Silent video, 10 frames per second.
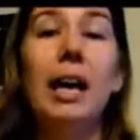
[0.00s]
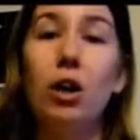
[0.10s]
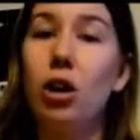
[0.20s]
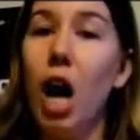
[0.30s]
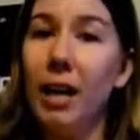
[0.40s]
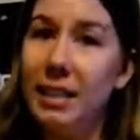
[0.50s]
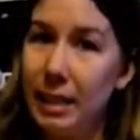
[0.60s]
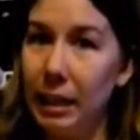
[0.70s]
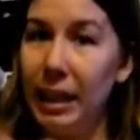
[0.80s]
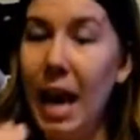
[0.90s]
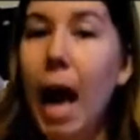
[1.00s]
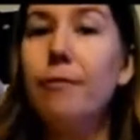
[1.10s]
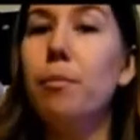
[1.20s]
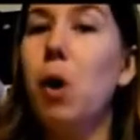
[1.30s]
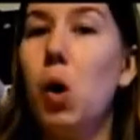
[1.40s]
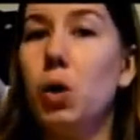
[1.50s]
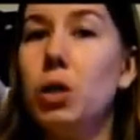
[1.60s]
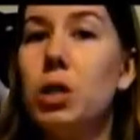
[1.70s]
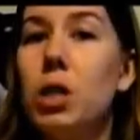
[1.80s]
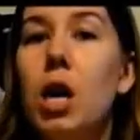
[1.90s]
you constantly have a
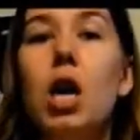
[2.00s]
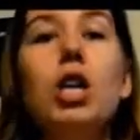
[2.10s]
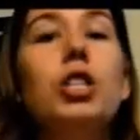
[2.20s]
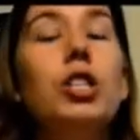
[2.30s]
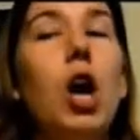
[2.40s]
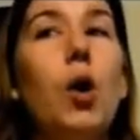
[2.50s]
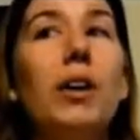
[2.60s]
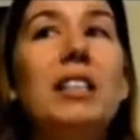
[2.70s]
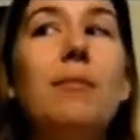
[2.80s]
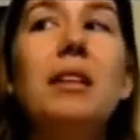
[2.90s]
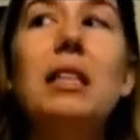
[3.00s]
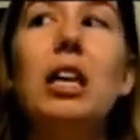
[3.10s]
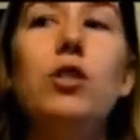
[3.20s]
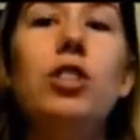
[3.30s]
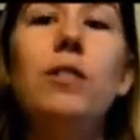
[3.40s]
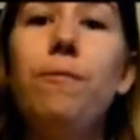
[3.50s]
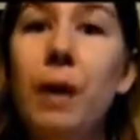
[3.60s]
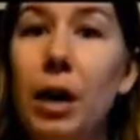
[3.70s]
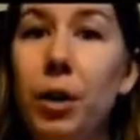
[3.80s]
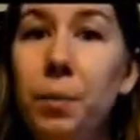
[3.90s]
pulse. So it's something that you should
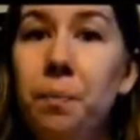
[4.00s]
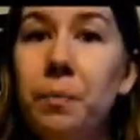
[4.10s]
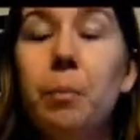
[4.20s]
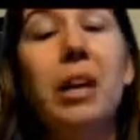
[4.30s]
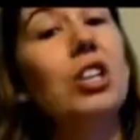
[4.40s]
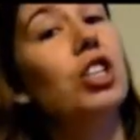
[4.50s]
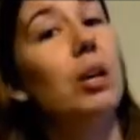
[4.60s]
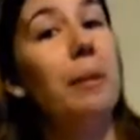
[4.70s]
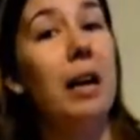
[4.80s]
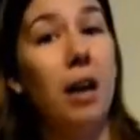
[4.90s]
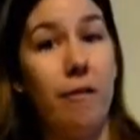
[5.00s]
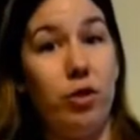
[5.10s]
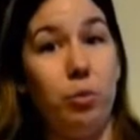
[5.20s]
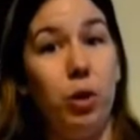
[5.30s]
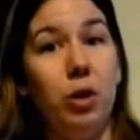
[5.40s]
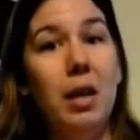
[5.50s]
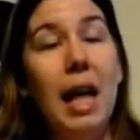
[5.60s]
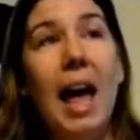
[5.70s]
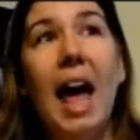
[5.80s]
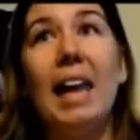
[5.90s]
feel, but it shouldn't be uncomfortable.
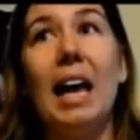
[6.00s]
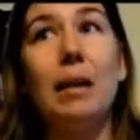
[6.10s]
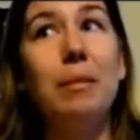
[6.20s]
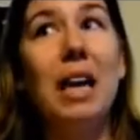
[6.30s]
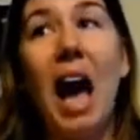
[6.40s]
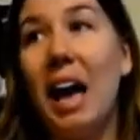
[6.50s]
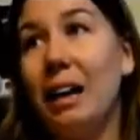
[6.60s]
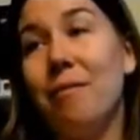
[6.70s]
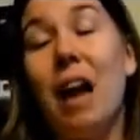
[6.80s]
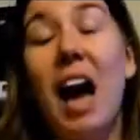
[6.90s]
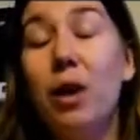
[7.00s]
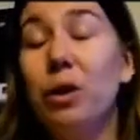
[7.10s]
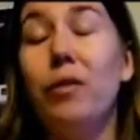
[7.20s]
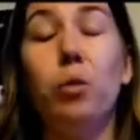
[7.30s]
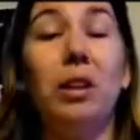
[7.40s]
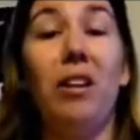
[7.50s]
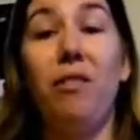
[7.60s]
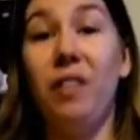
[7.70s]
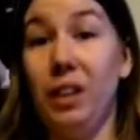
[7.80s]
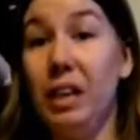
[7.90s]
And like me, I don't even really
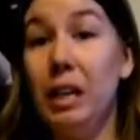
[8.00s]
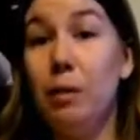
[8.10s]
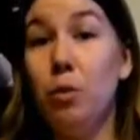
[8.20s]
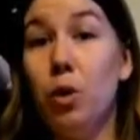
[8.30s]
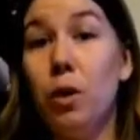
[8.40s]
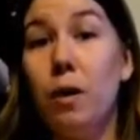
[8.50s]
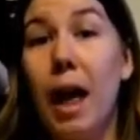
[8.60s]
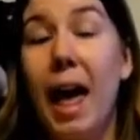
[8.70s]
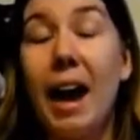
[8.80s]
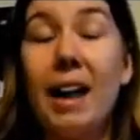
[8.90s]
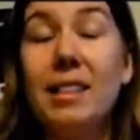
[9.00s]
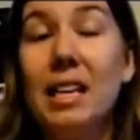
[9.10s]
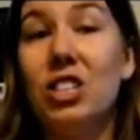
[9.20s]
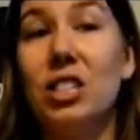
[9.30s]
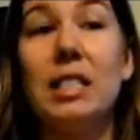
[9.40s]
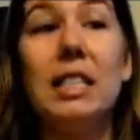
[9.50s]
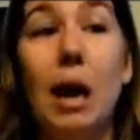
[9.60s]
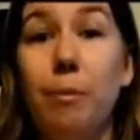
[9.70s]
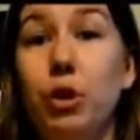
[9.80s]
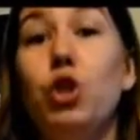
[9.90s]
feel it anymore, and I think it's just because
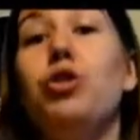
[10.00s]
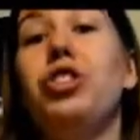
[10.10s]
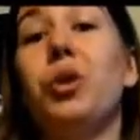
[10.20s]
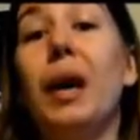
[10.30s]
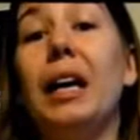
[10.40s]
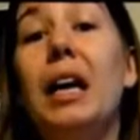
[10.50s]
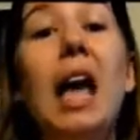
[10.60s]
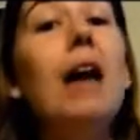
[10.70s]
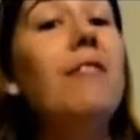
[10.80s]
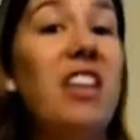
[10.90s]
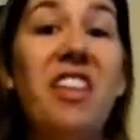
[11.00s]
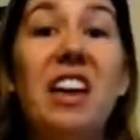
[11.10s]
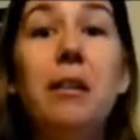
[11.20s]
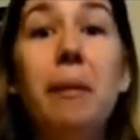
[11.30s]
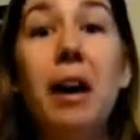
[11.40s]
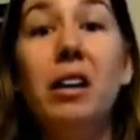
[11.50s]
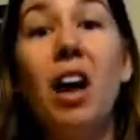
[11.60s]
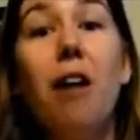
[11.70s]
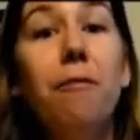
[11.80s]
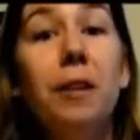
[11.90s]
I'm used to it. If I think about it,
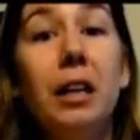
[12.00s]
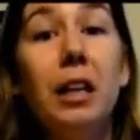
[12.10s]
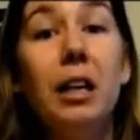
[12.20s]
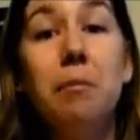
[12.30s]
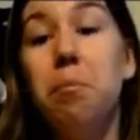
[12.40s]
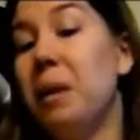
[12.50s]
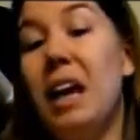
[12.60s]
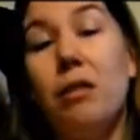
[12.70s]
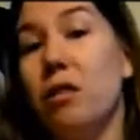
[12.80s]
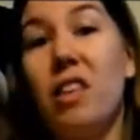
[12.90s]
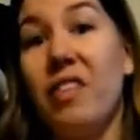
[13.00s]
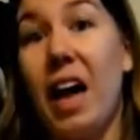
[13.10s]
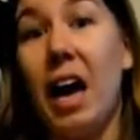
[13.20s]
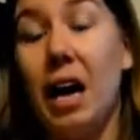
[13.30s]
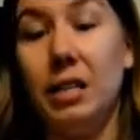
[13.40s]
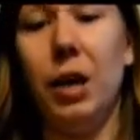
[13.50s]
I'll feel it, but other than that, I